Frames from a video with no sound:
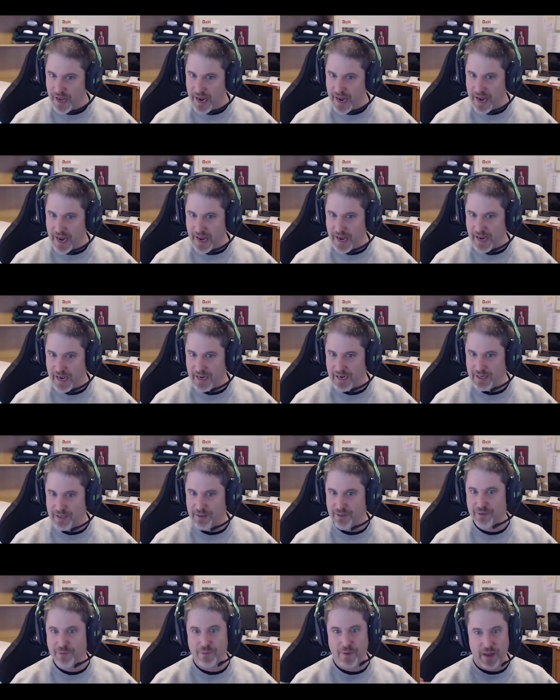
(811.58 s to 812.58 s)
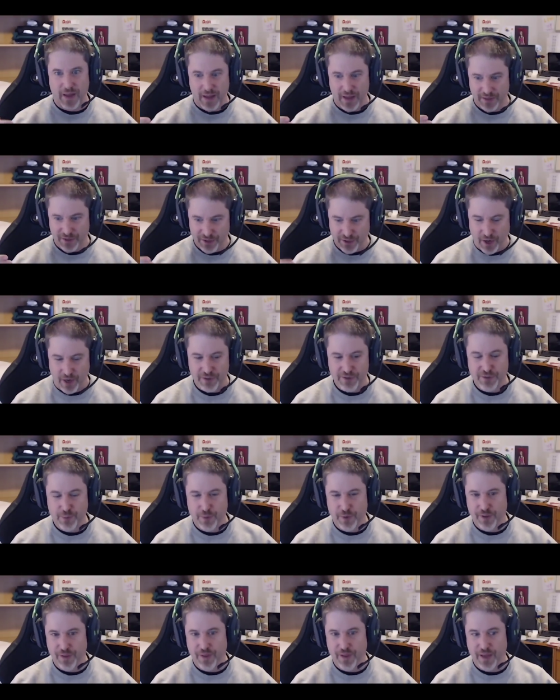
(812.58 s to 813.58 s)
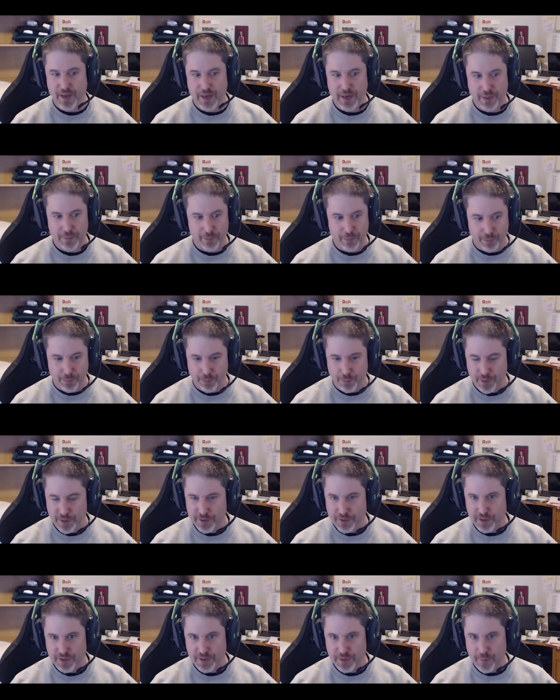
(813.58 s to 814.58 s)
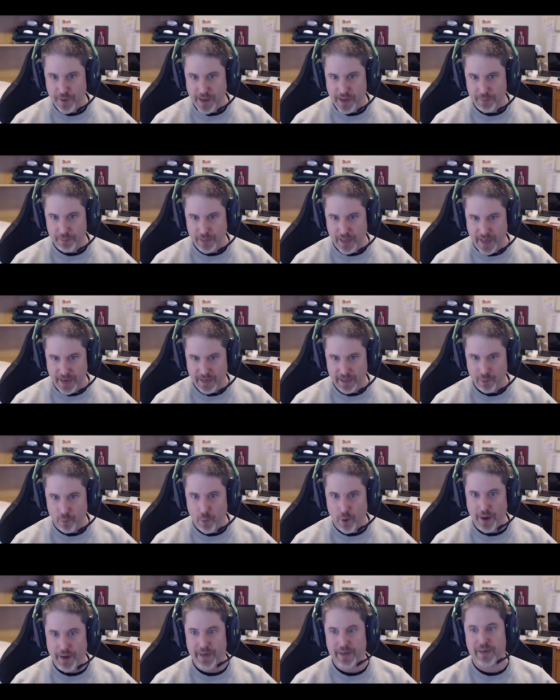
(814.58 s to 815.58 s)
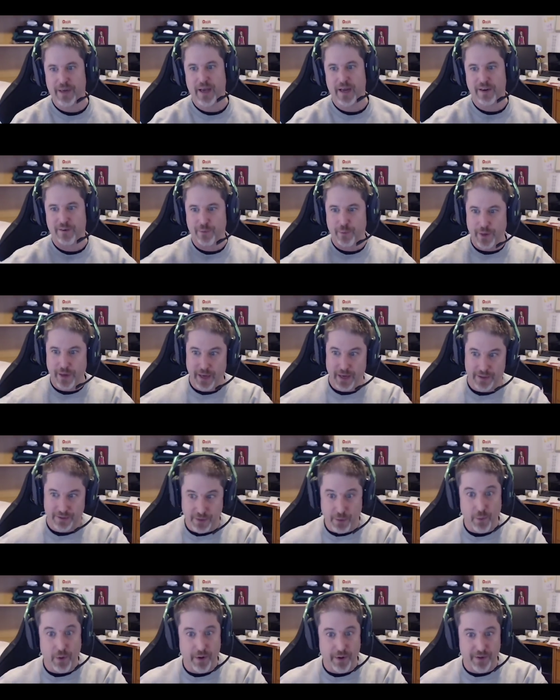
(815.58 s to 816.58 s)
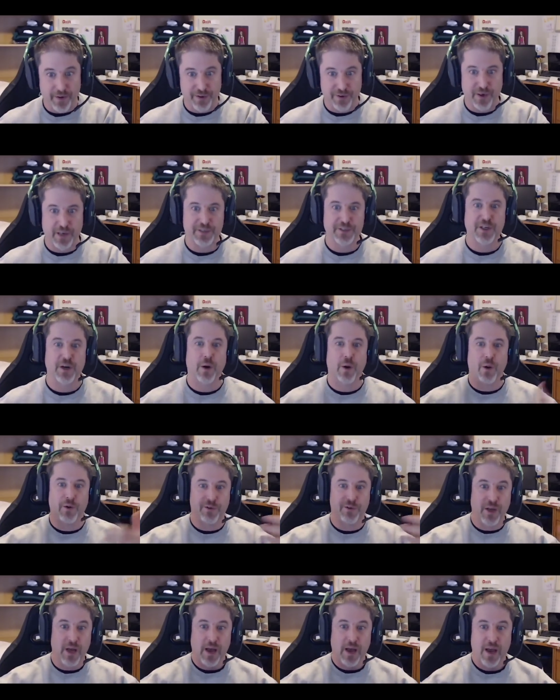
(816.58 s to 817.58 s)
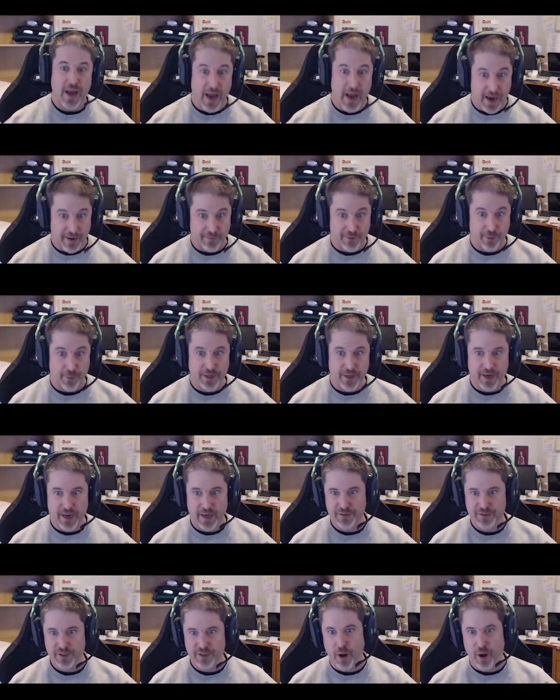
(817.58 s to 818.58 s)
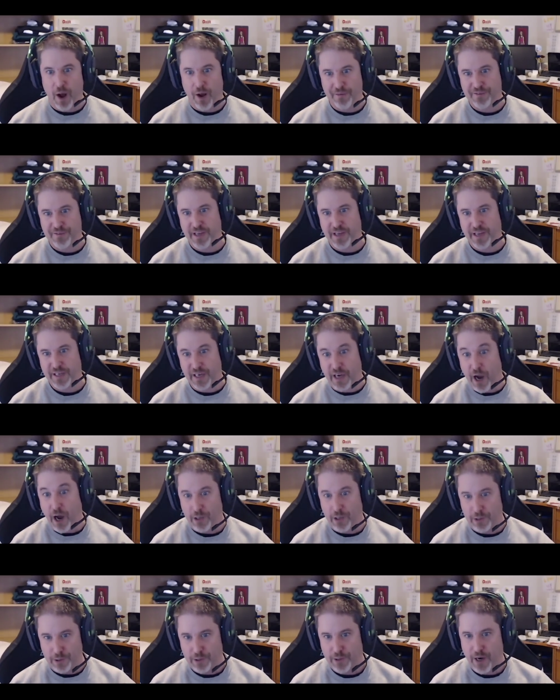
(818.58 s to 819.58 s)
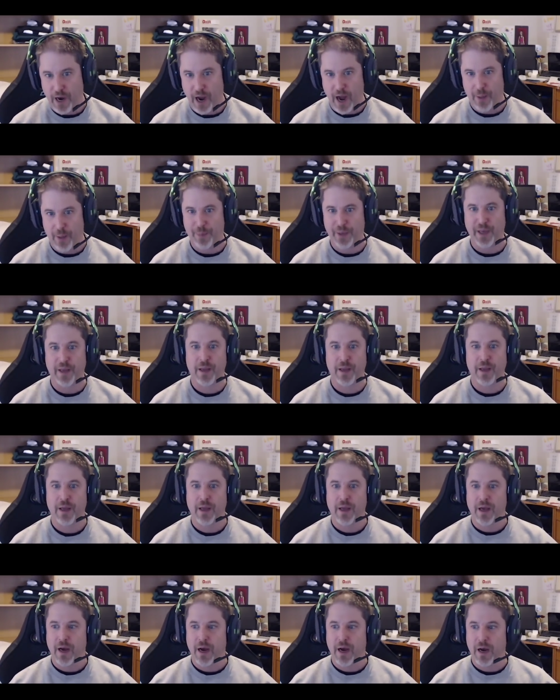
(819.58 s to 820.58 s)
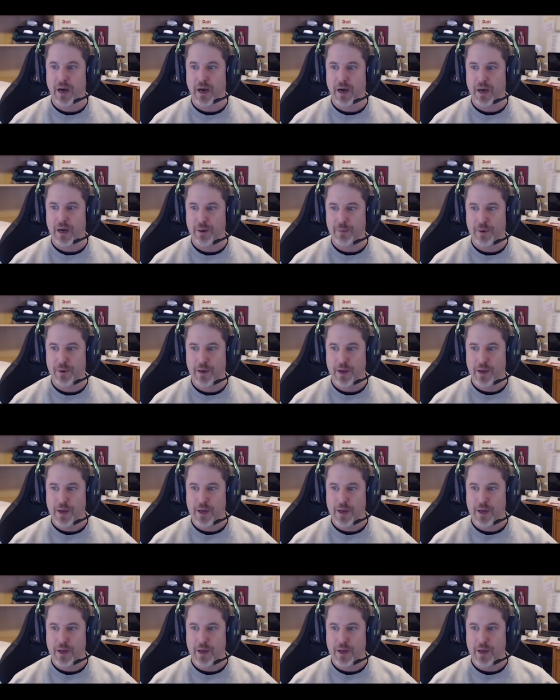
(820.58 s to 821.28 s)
and it starts with a print on demand black and white. And if we get to one of the stretch goals, everyone gets an offset color copy. Mm-hmm. Um,